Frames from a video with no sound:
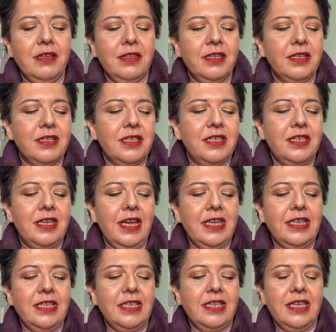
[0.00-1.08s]
that
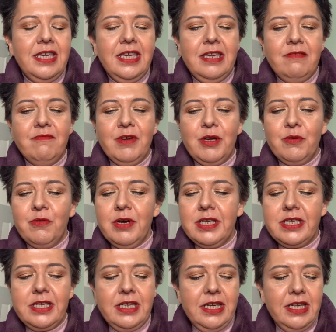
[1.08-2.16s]
Stacy
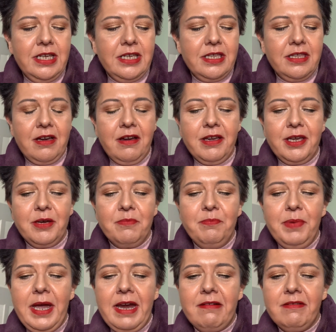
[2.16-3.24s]
requested that I
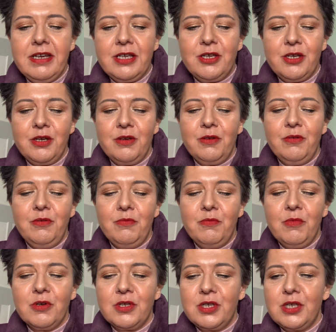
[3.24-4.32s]
compare it to
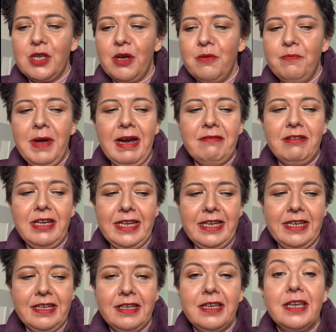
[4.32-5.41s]
was So Marilyn.
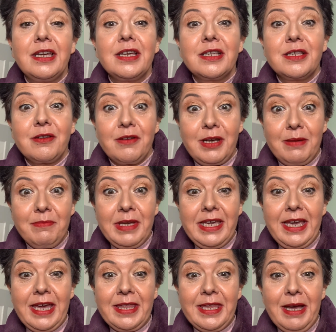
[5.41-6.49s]
So let me
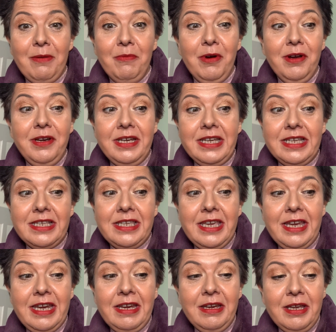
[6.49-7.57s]
get that one. It's
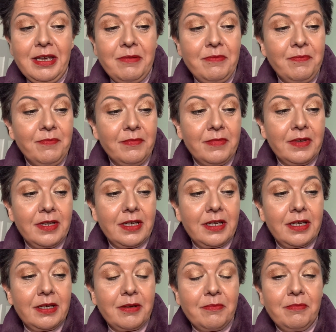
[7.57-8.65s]
here in
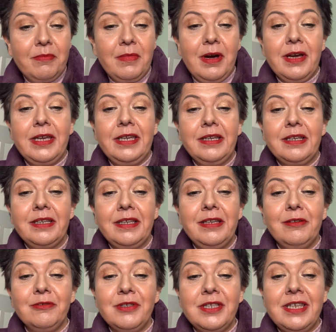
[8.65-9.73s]
my
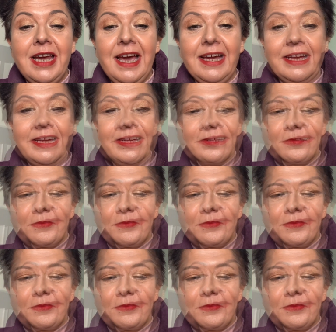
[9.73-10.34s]
little stack.